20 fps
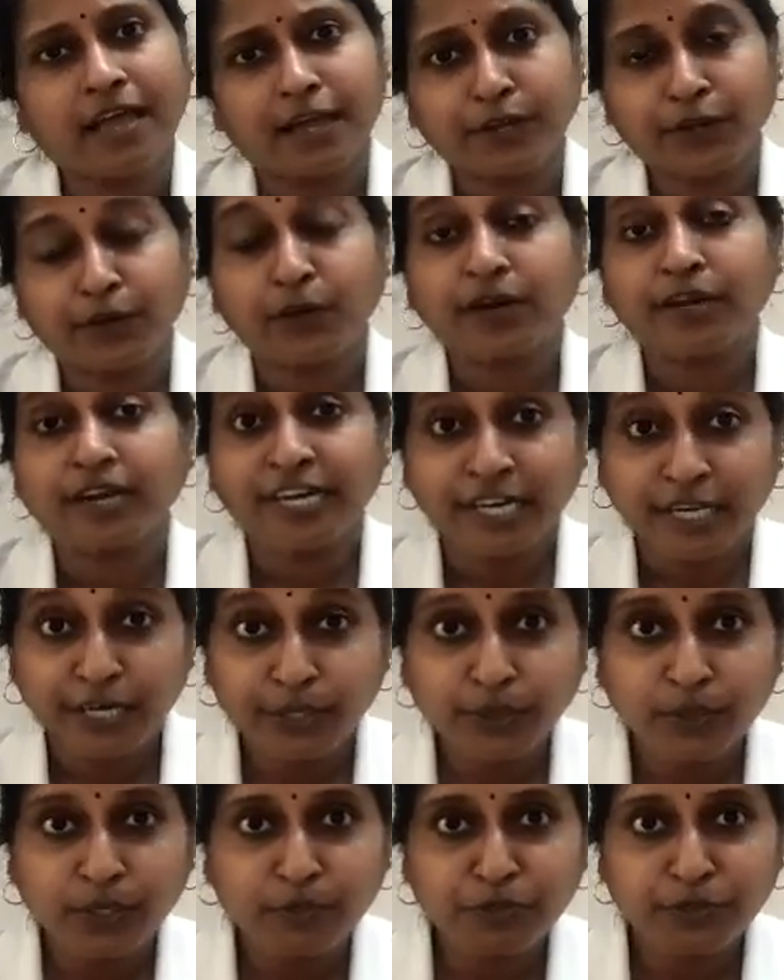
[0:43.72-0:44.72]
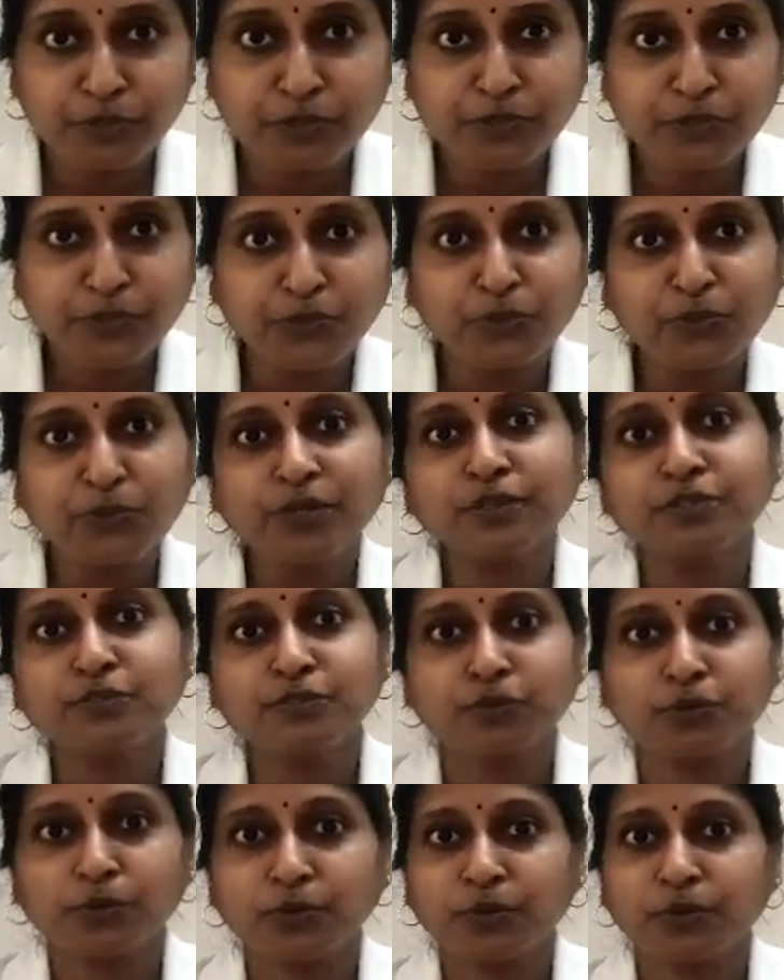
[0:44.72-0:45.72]
and you are ready to come to school.
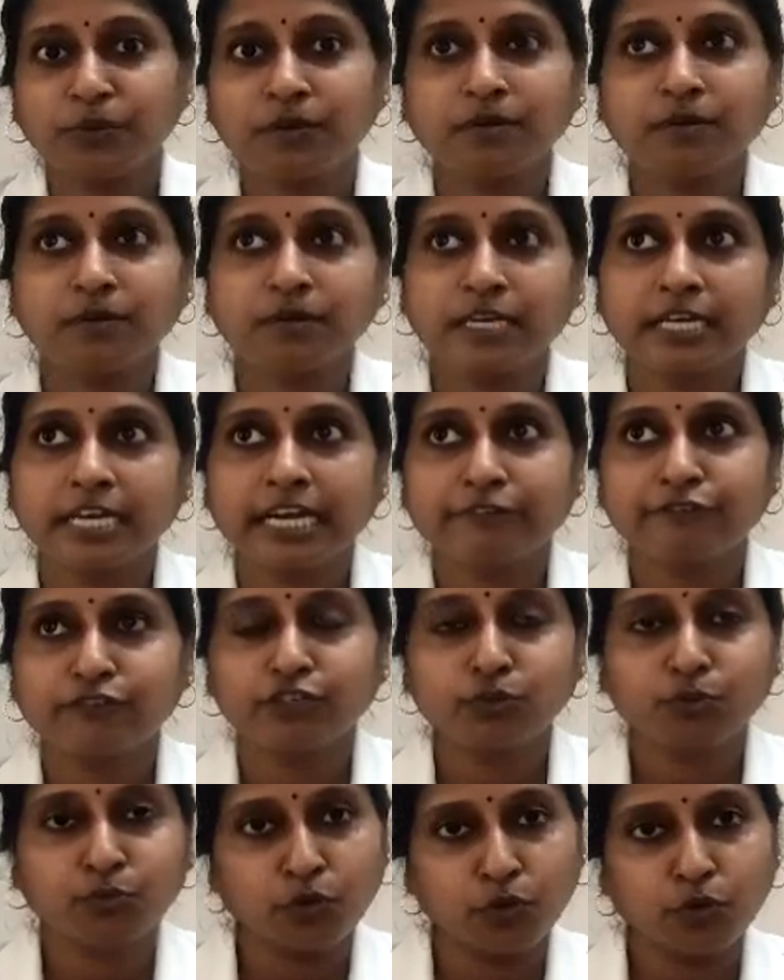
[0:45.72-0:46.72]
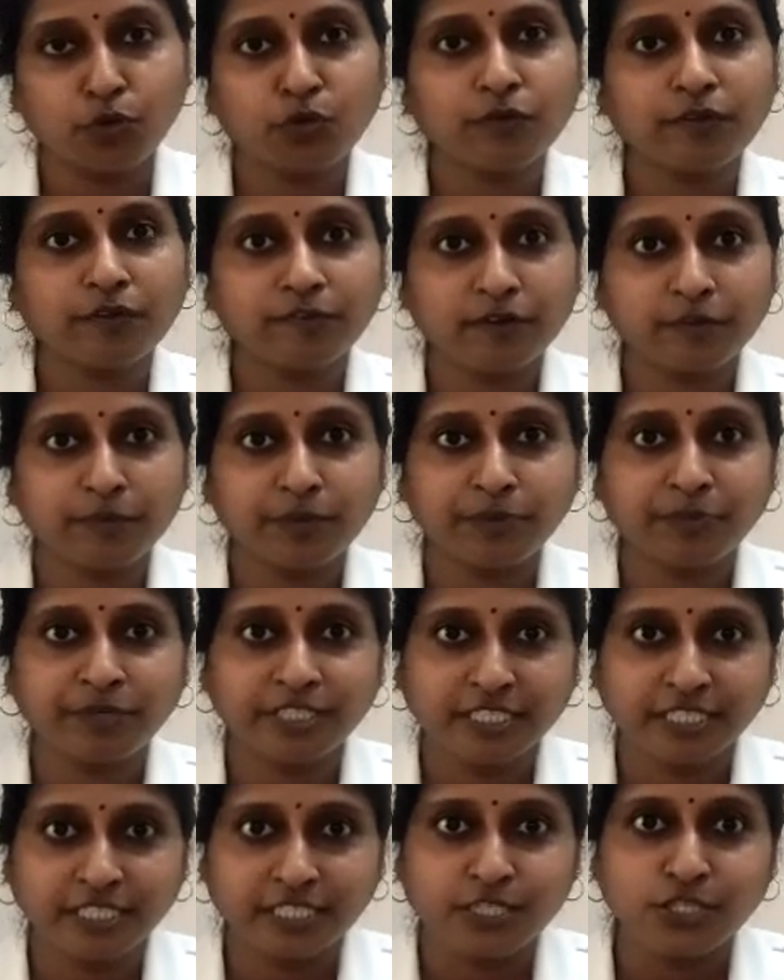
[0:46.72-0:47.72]
So day after tomorrow we will be
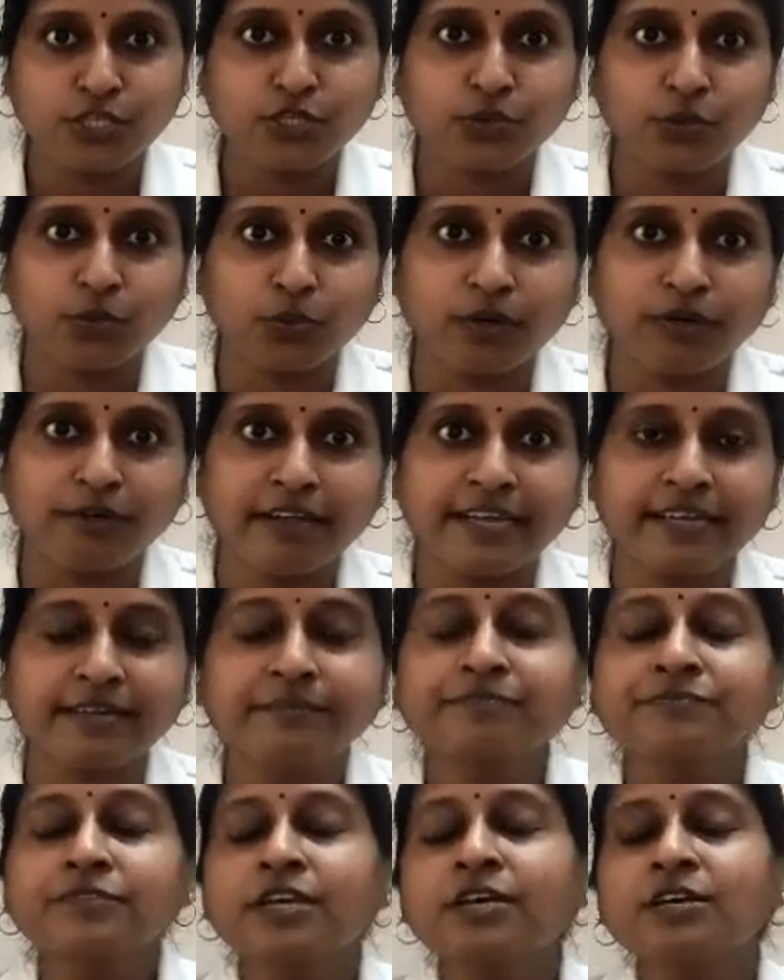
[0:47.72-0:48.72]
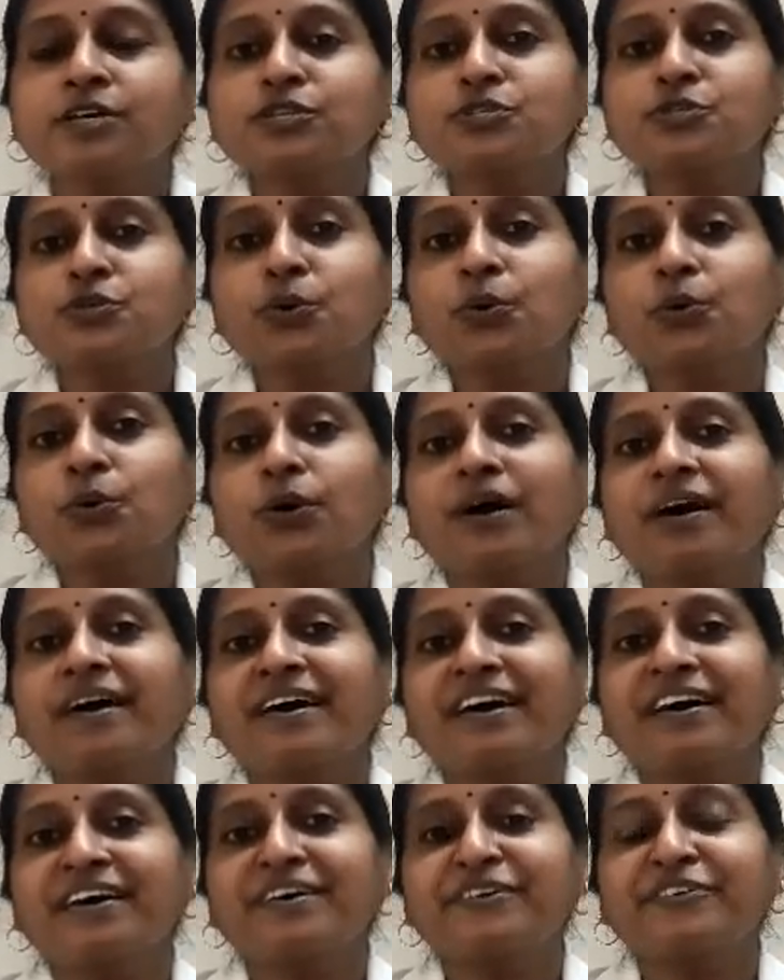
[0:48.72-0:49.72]
meeting in school, right? So
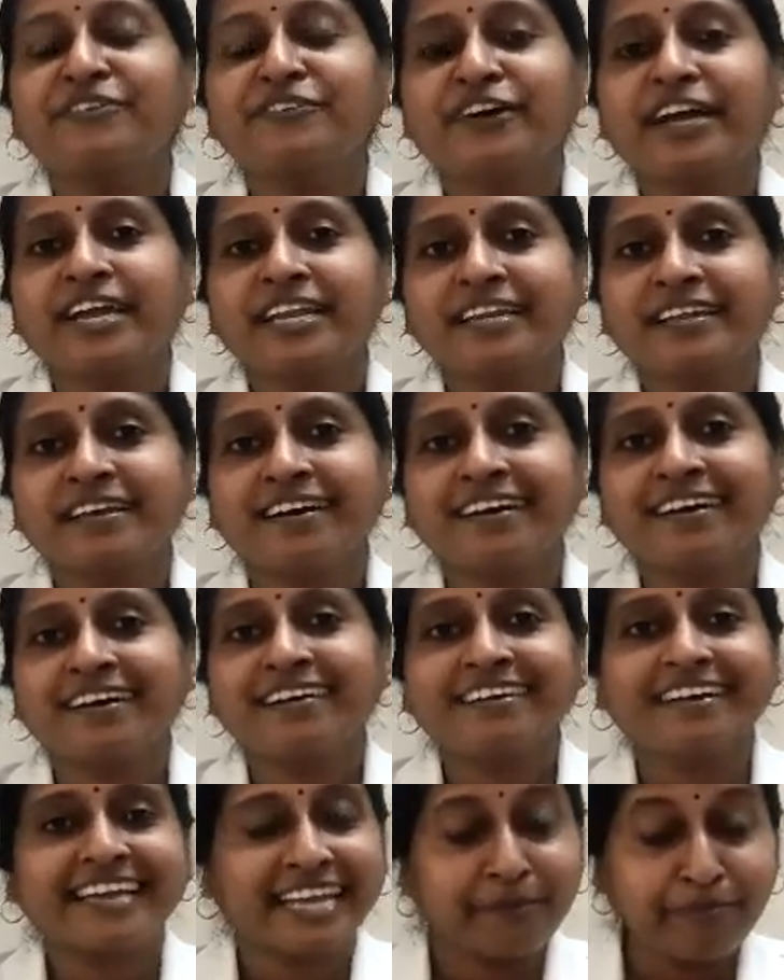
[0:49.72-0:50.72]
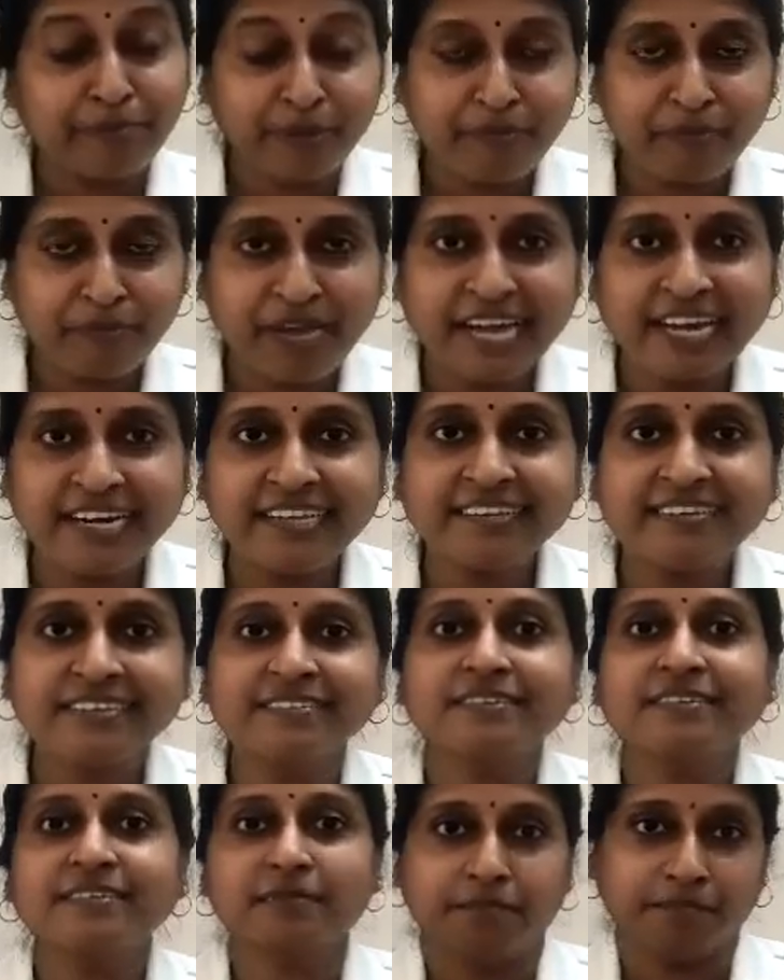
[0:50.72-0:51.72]
fine, get prepared,
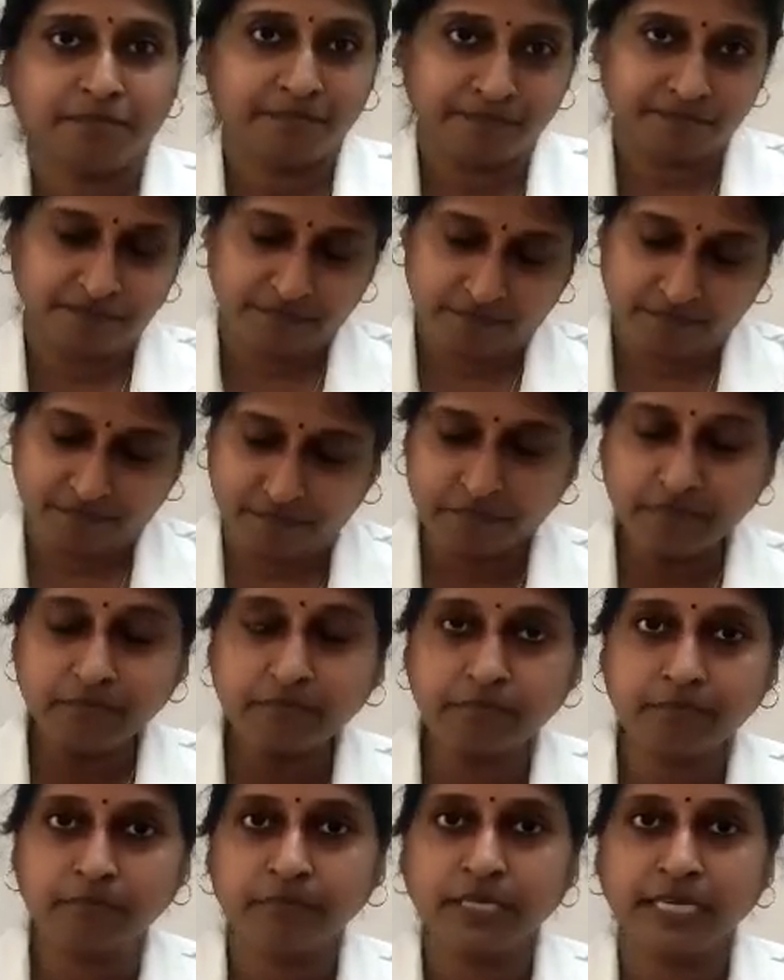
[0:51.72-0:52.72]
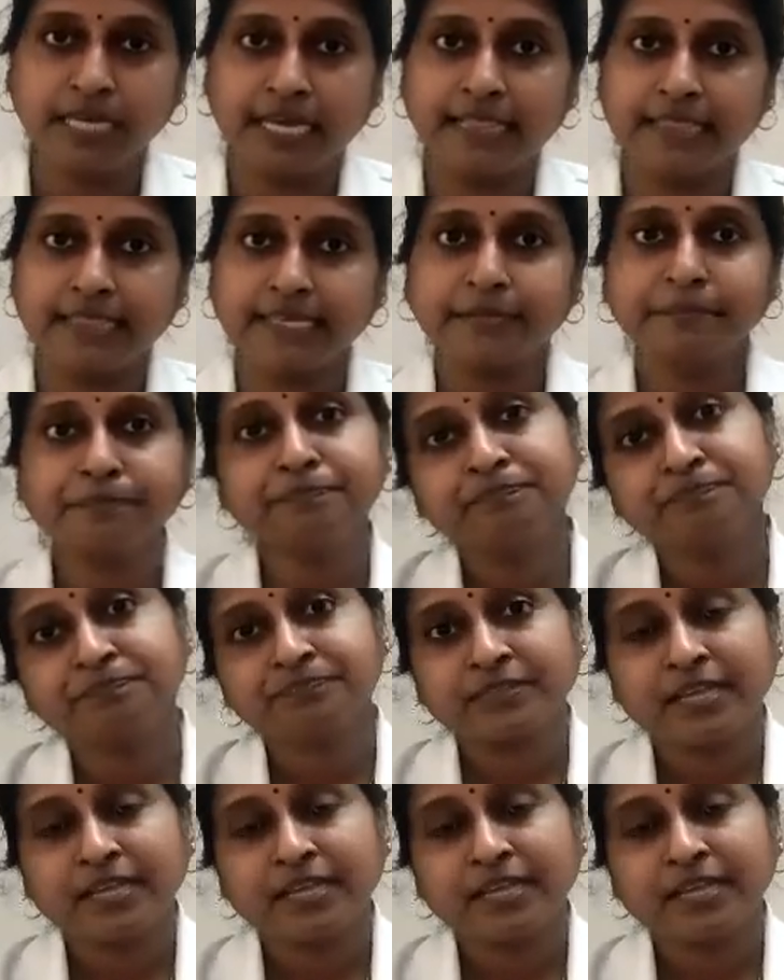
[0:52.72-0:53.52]
be healthy,